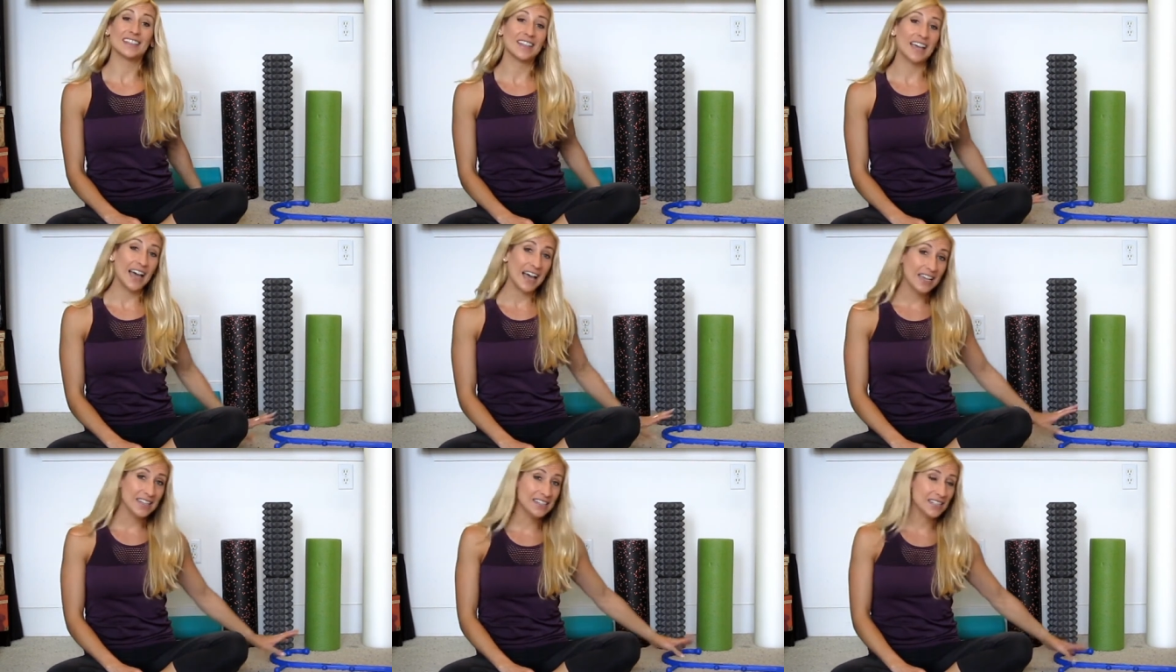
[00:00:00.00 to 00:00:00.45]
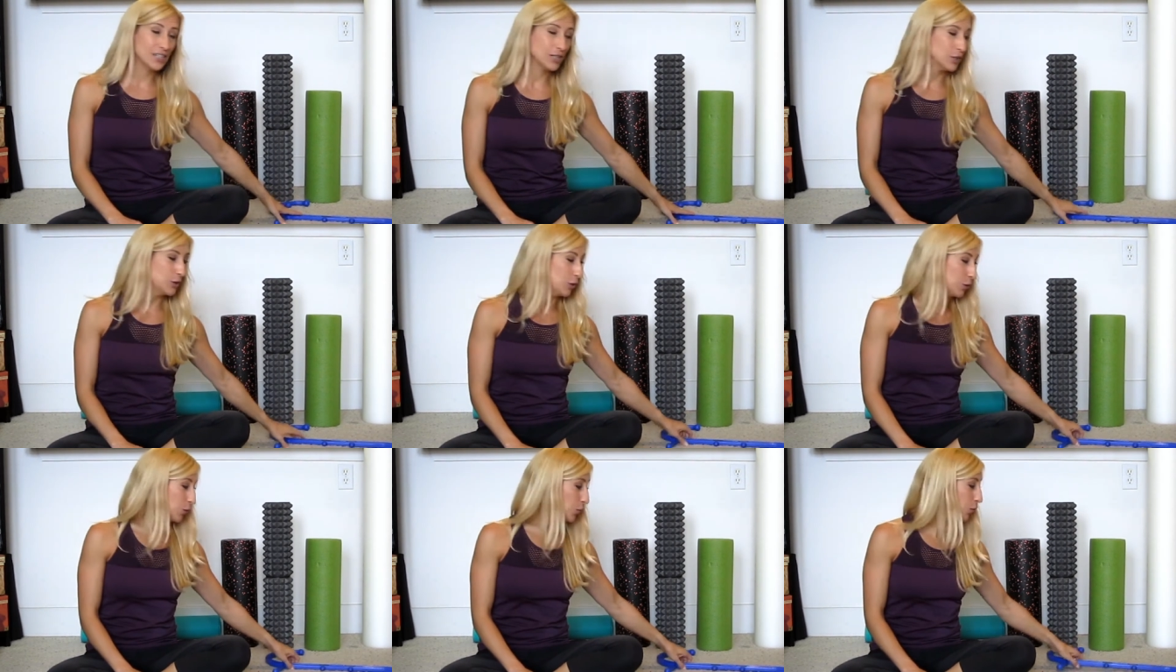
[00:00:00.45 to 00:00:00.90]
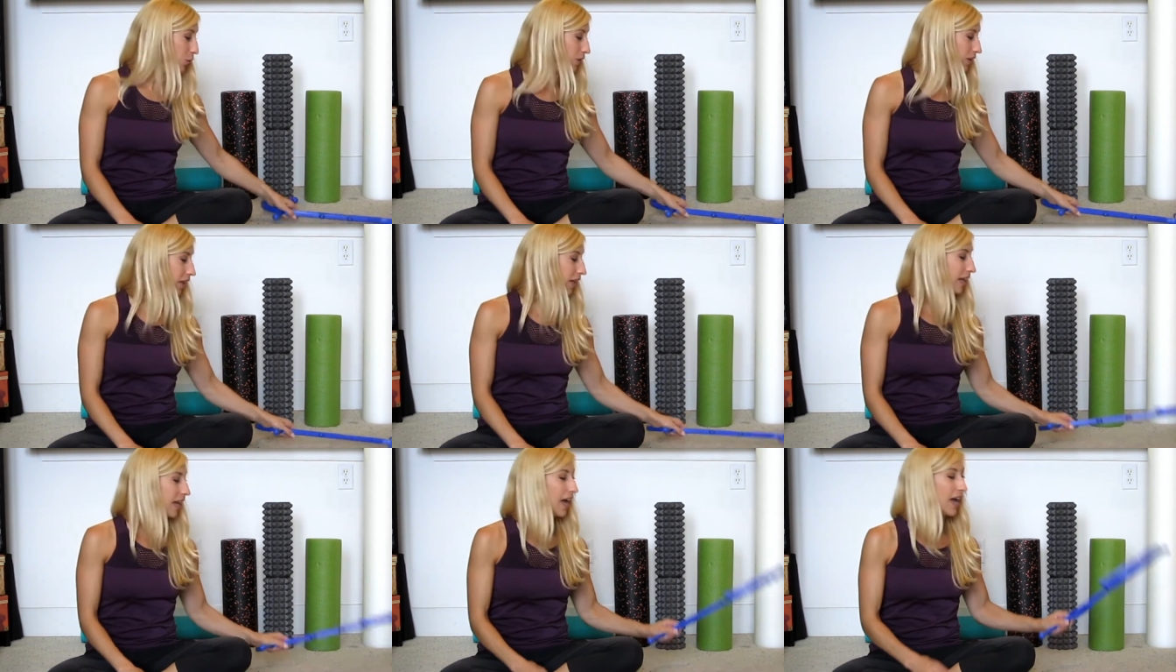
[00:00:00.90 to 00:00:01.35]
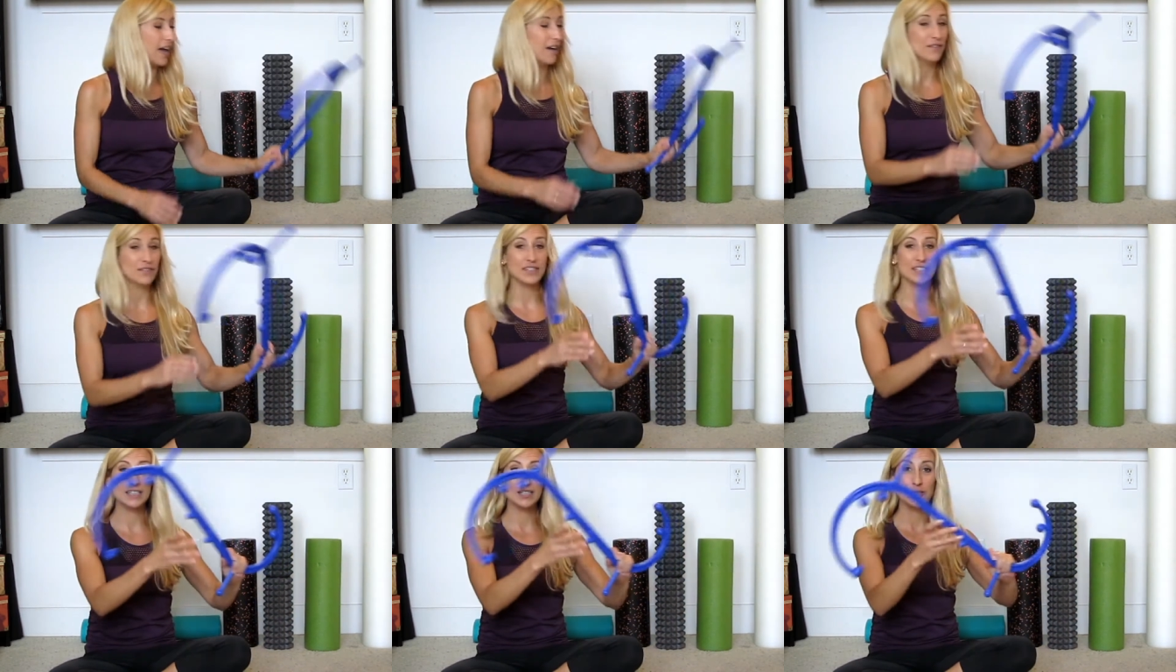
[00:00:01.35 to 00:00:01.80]
last tool I
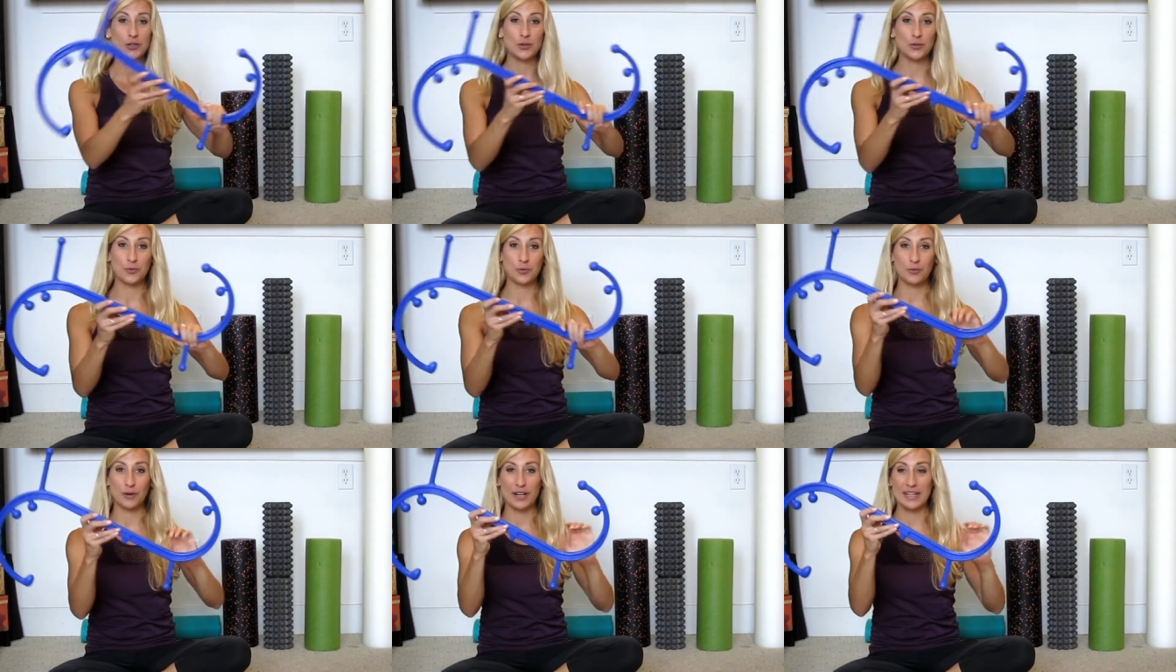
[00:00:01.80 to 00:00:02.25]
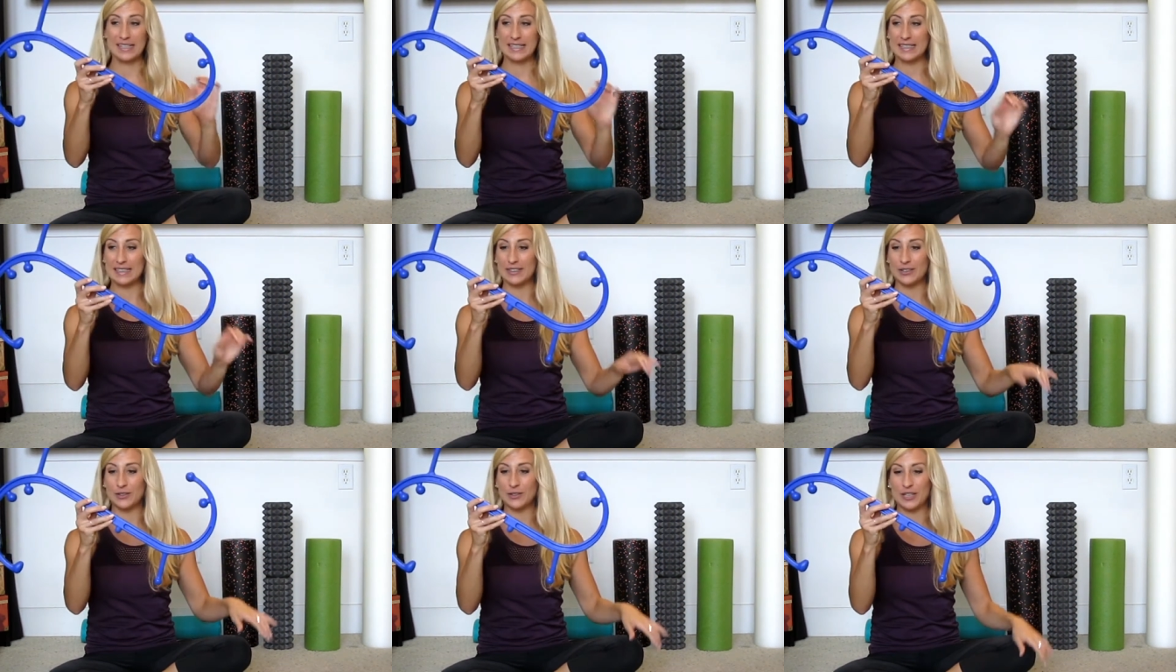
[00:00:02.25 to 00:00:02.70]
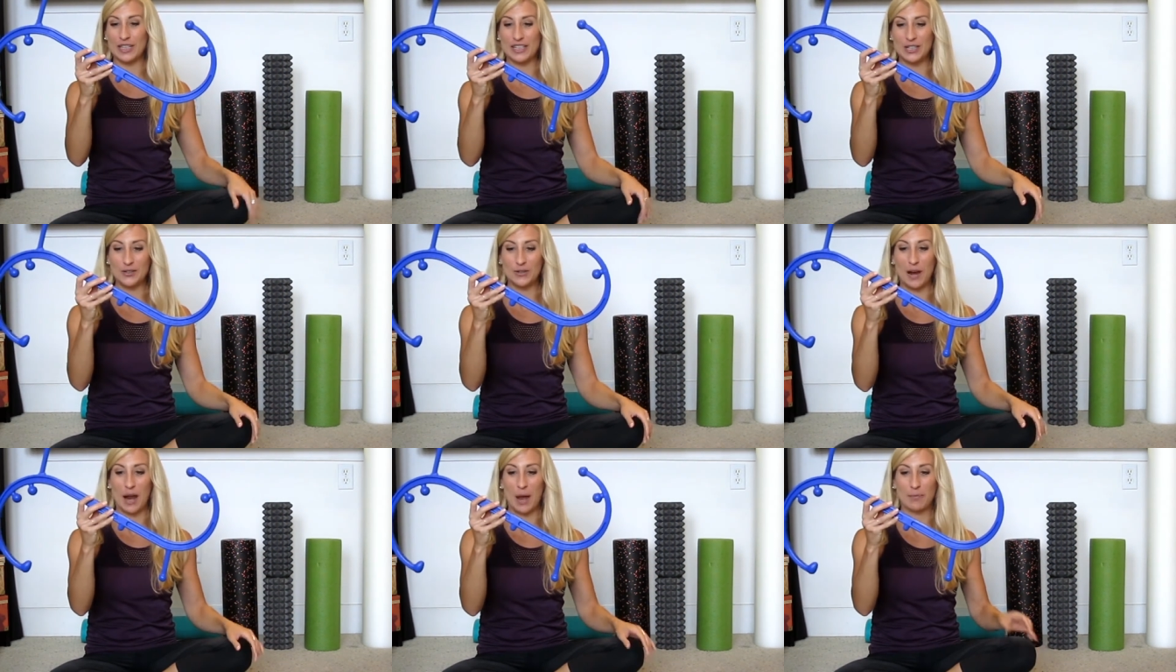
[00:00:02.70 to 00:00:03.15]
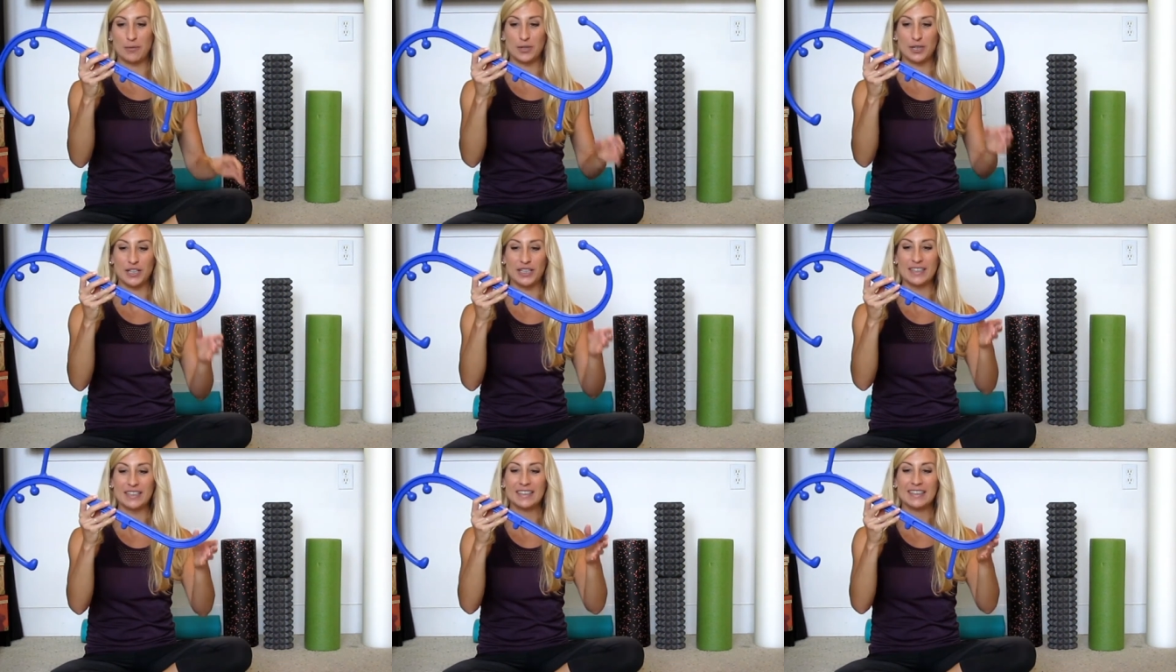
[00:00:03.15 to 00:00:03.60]
have is this crazy little
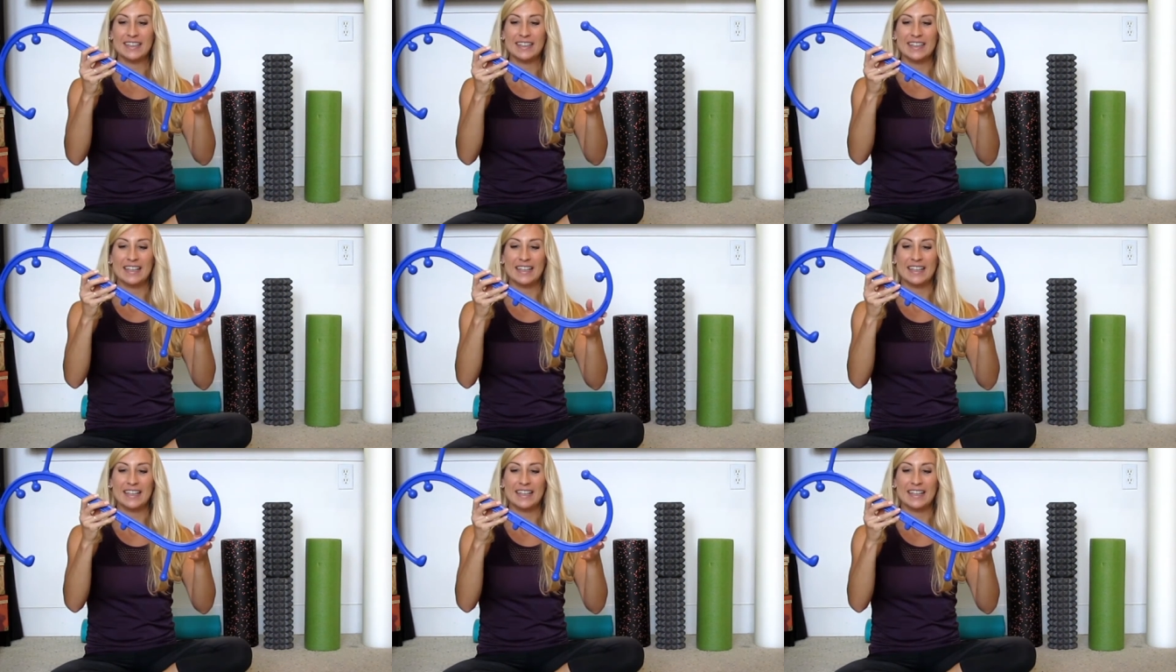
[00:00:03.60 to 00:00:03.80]
contraption